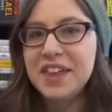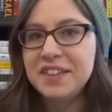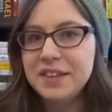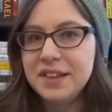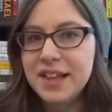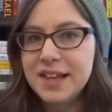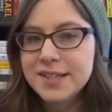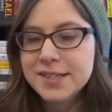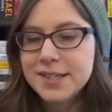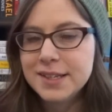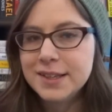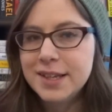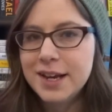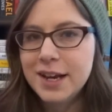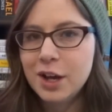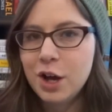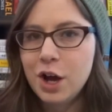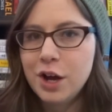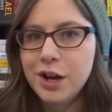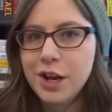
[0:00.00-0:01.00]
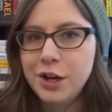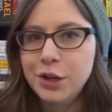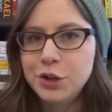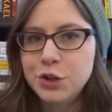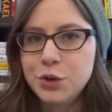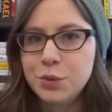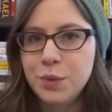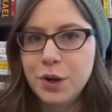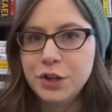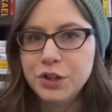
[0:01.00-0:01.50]
And the last thing that I got in
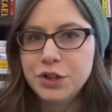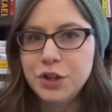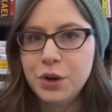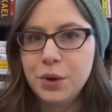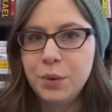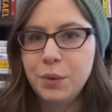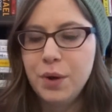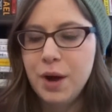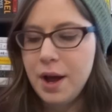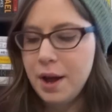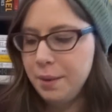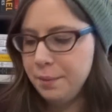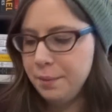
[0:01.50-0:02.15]
Toronto,